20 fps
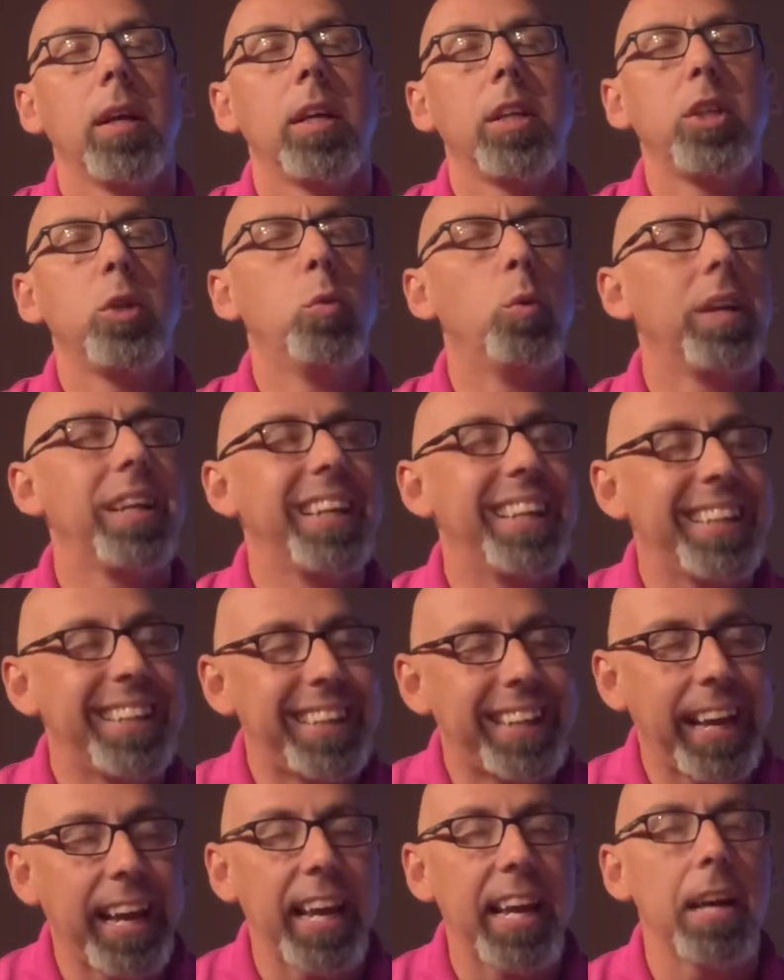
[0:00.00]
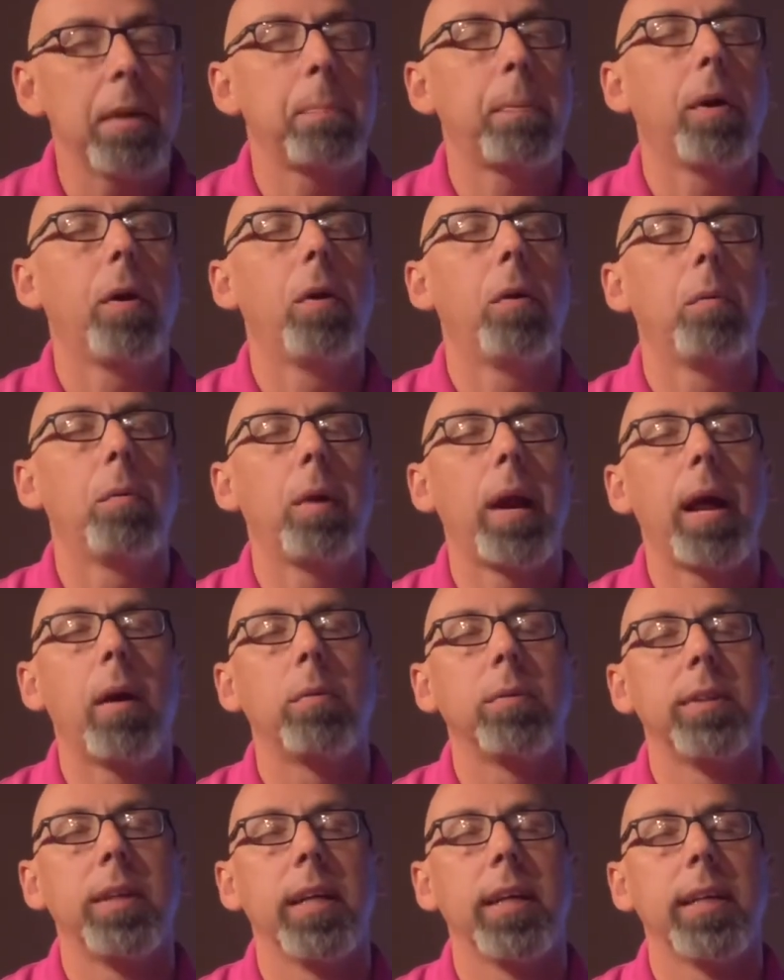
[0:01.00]
you would encamp
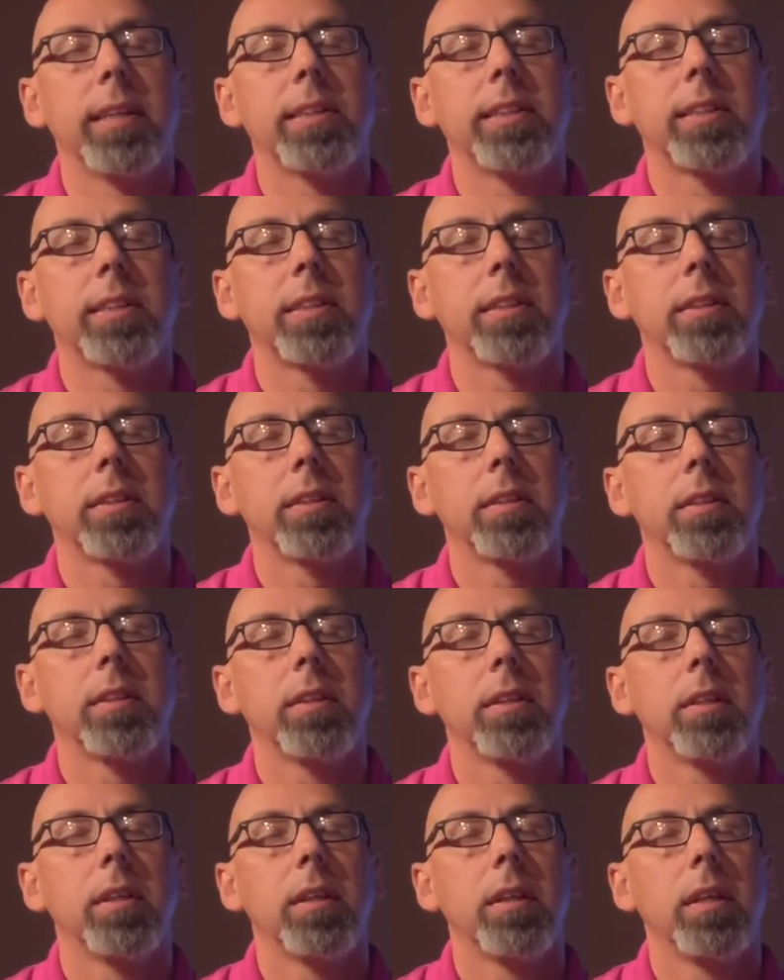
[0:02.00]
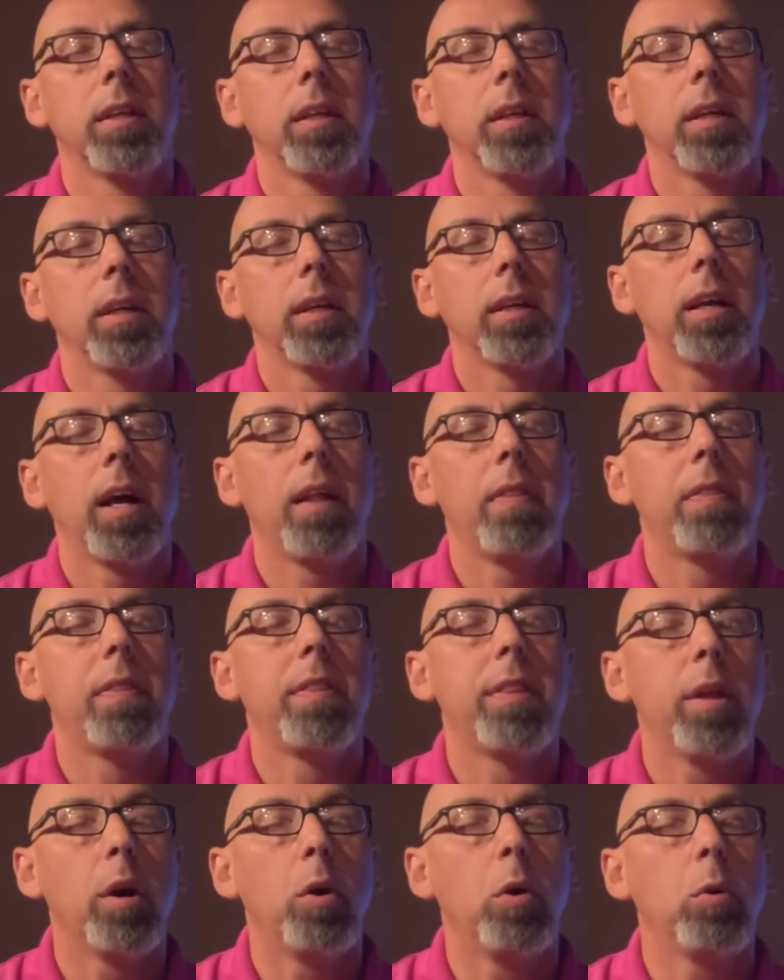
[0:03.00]
around us, God,
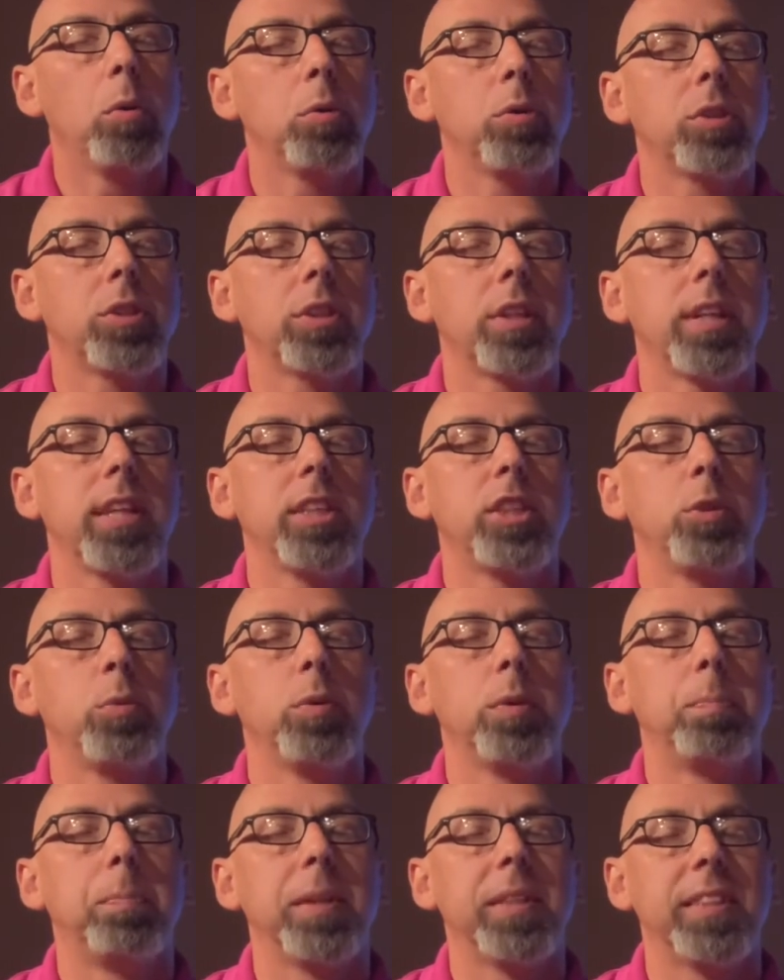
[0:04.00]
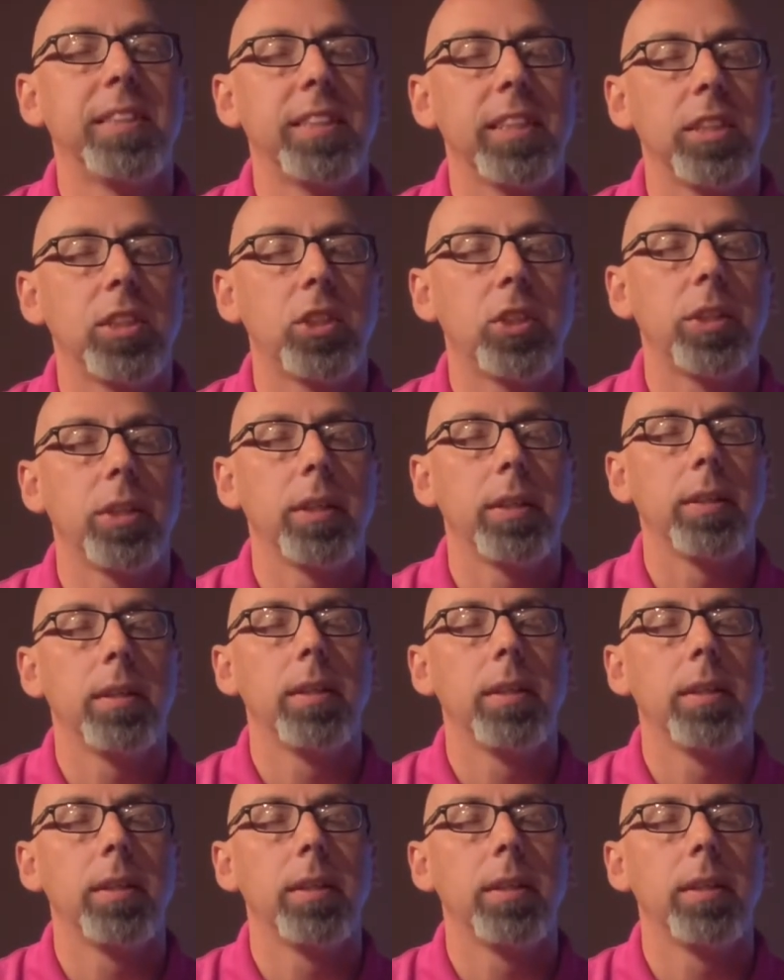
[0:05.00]
those that you would position